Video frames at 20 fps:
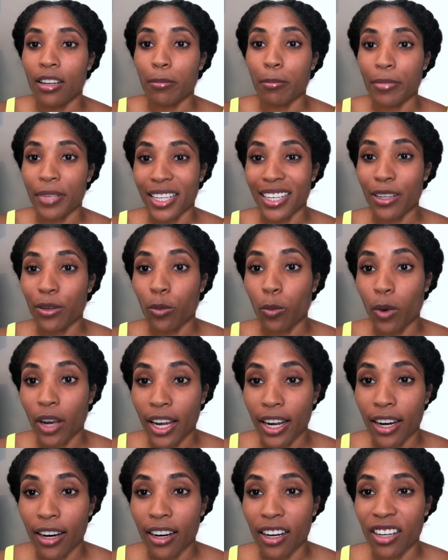
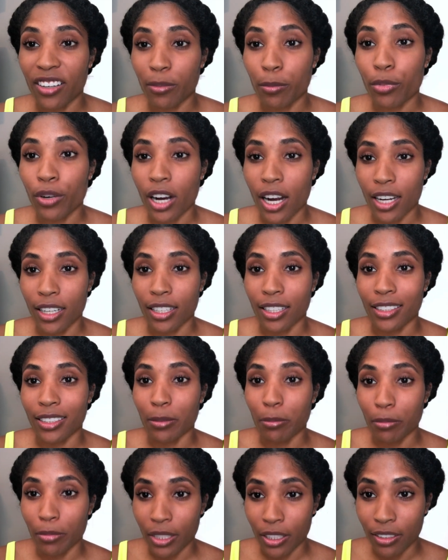beware of product
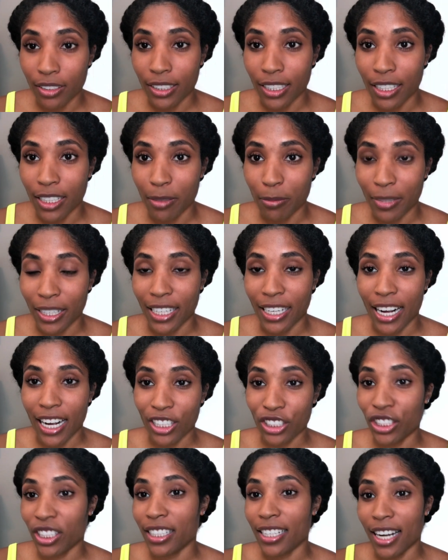buildup. And
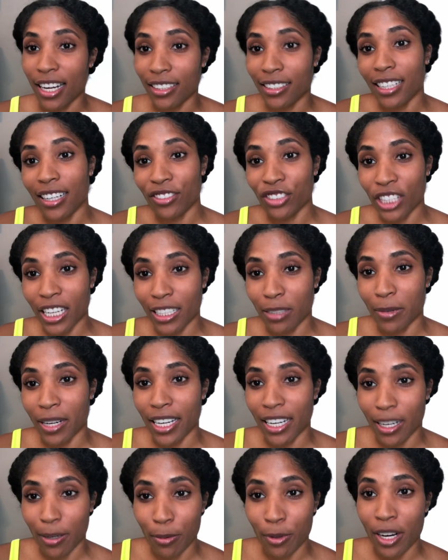actually, now that I've checked my
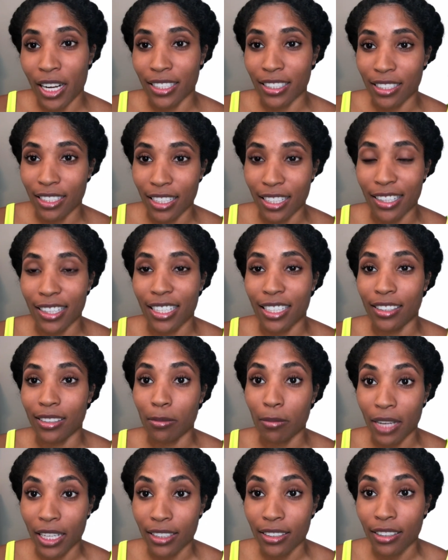hair porosity, this
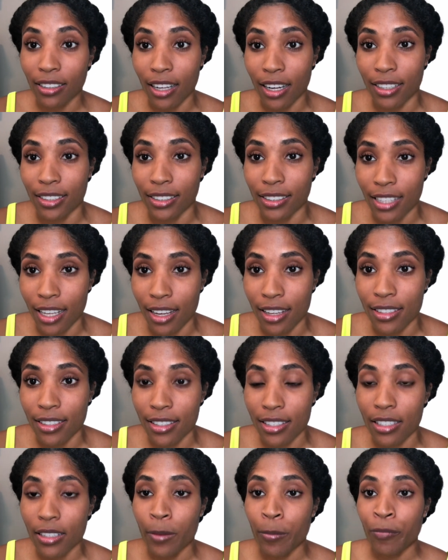makes a lot of
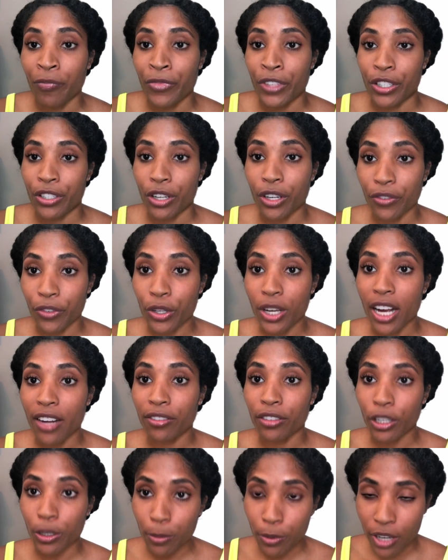sense. So if you have
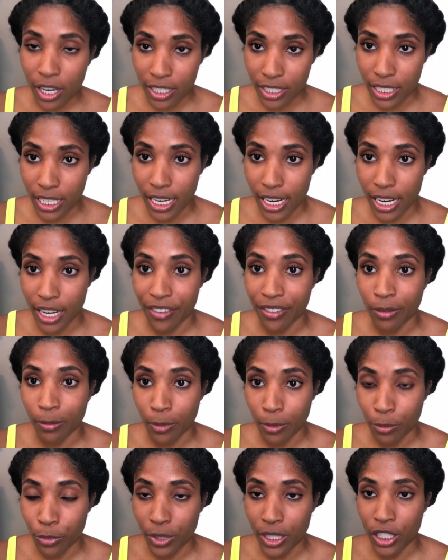low porosity hair,
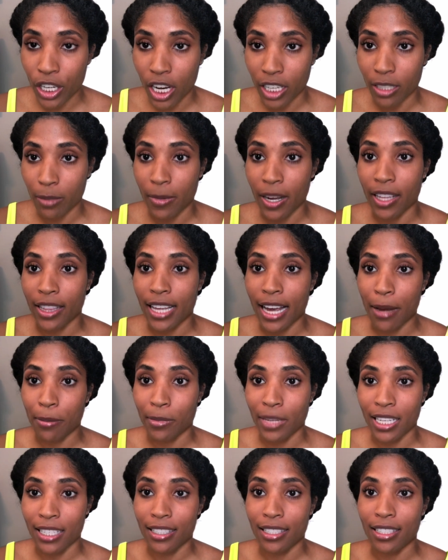remember we talked about that
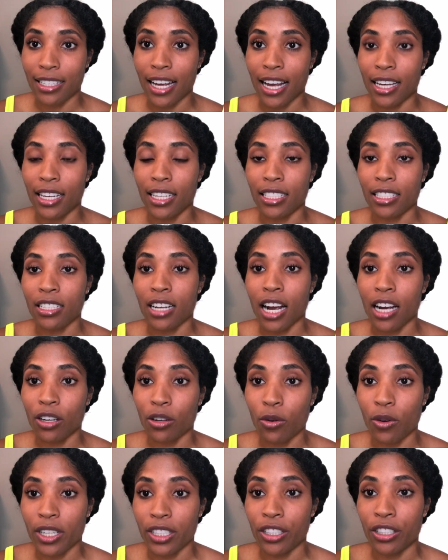means that it's not
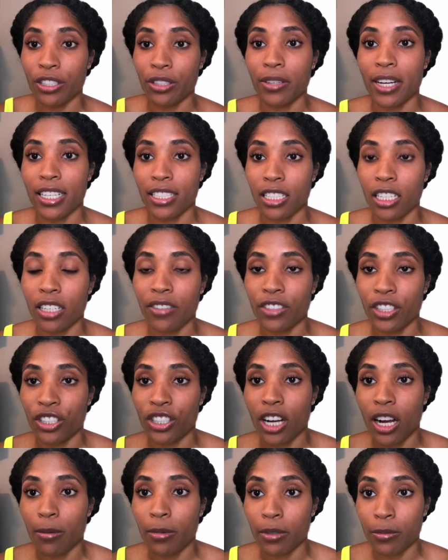going to do as good of a
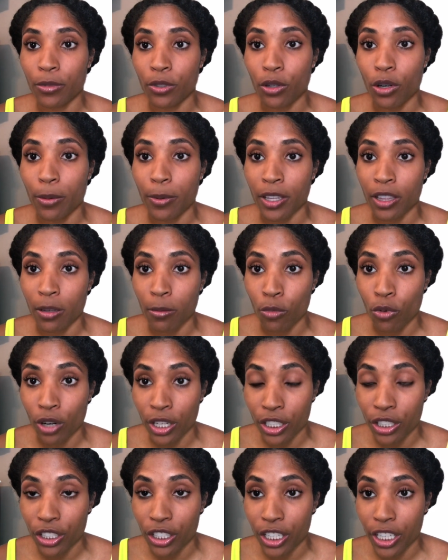job absorbing the
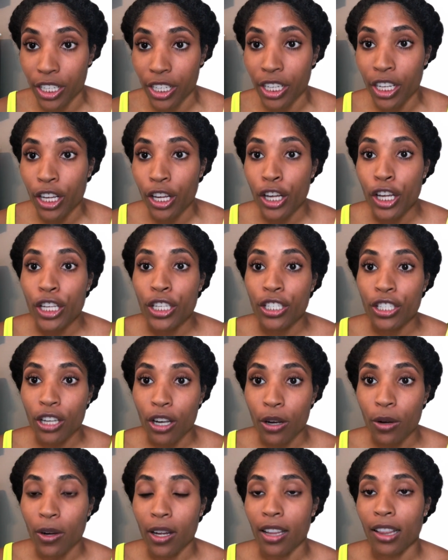moisture.
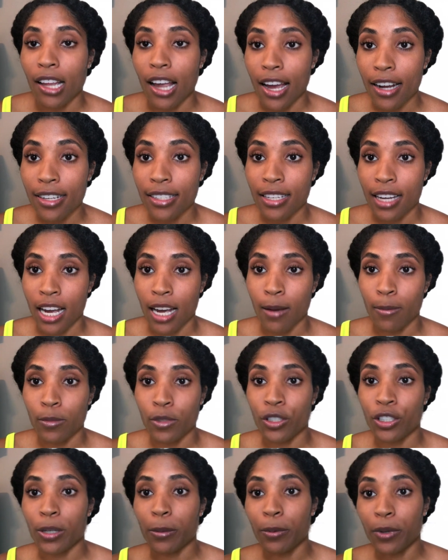So a lot of
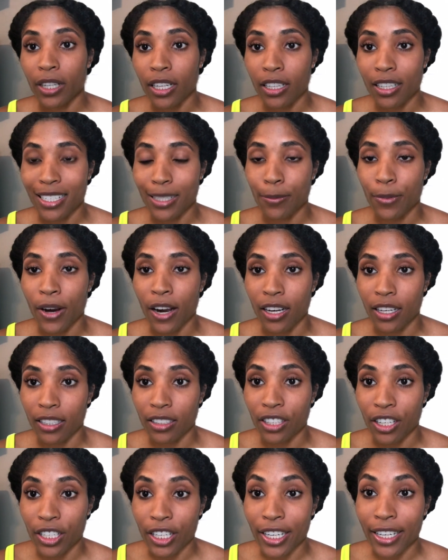times when you're putting these
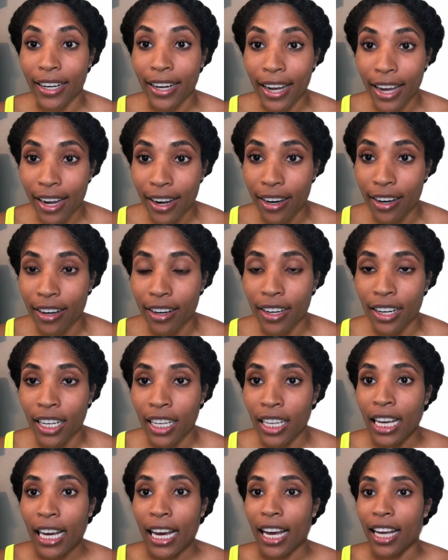products on your hair,
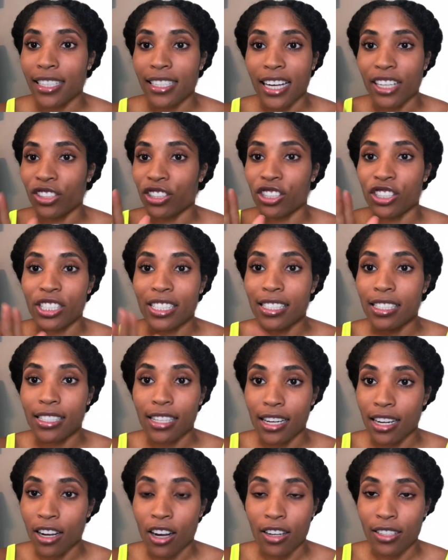it's actually just
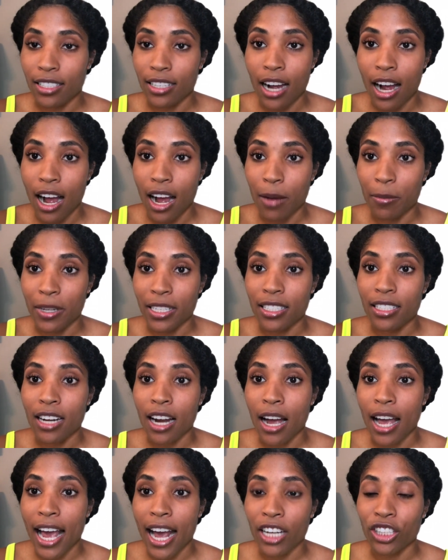sitting on top. It's
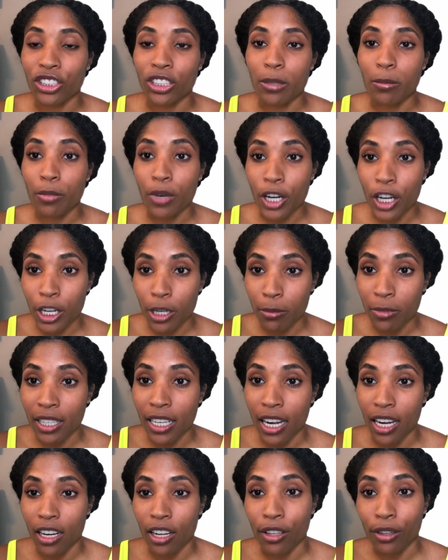not actually
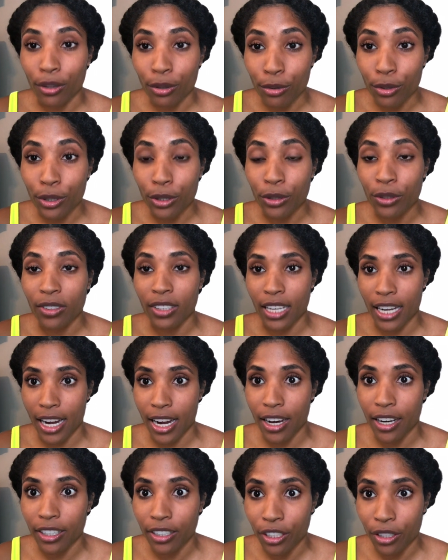permeating through the
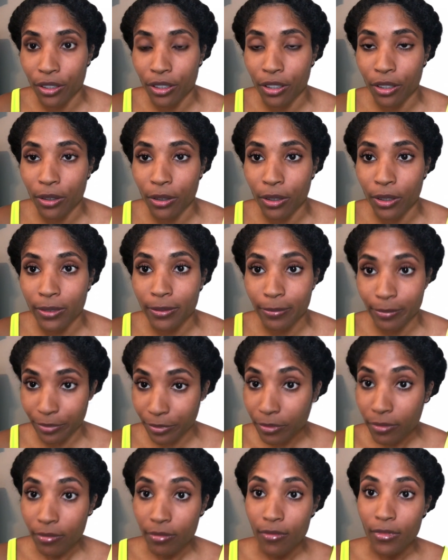hair cuticle.
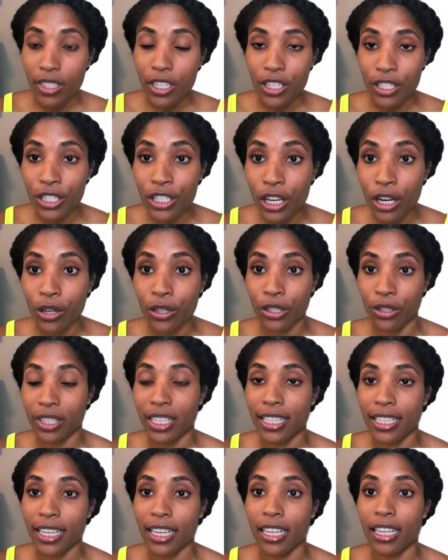So you
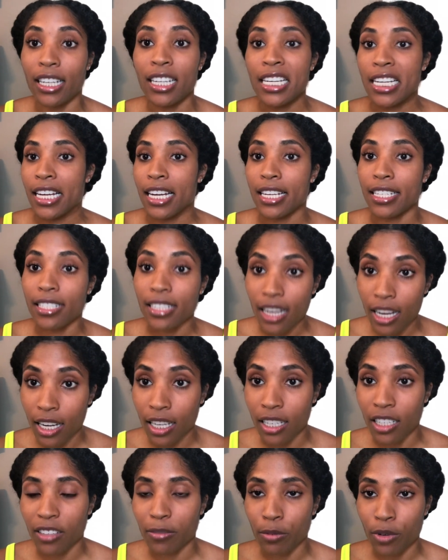can get a
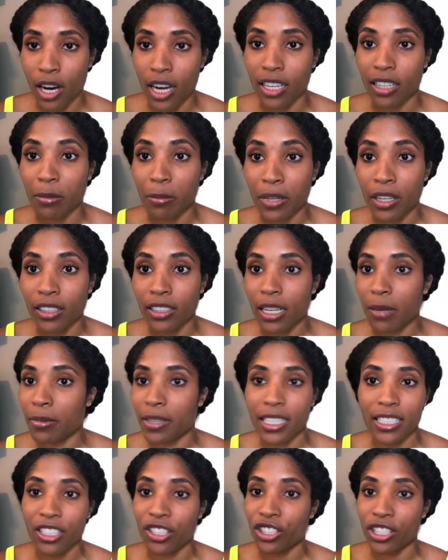ton of product buildup
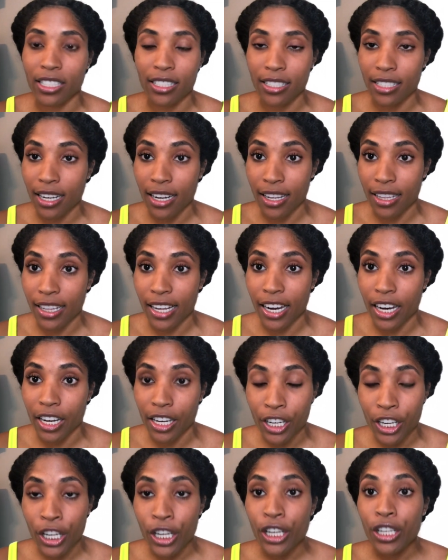because it's just sitting there.
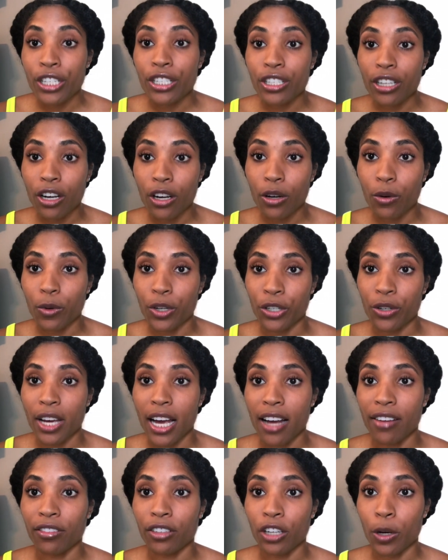So when you
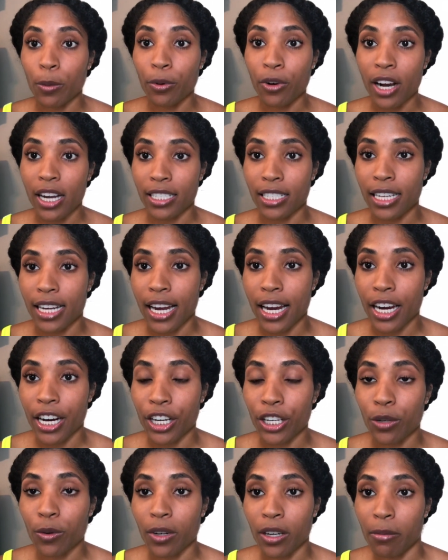have low porosity hair,
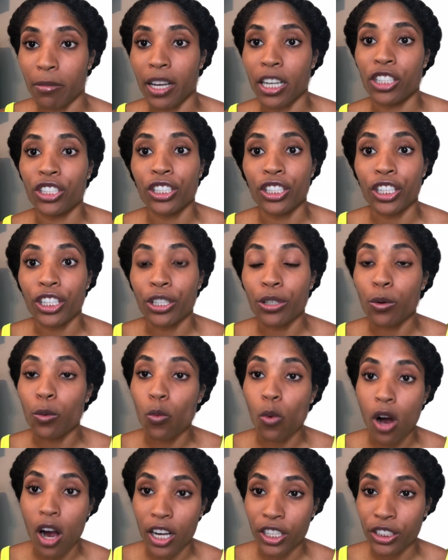you want to make sure you
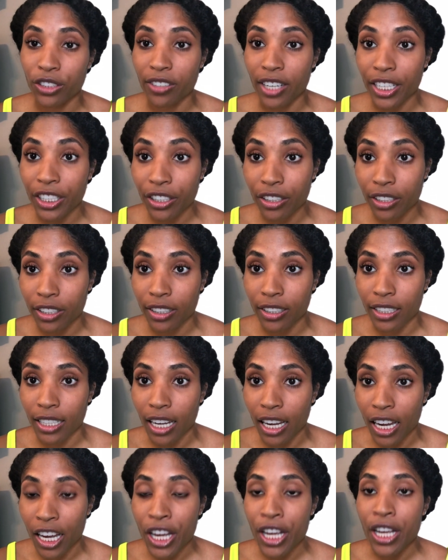wash regularly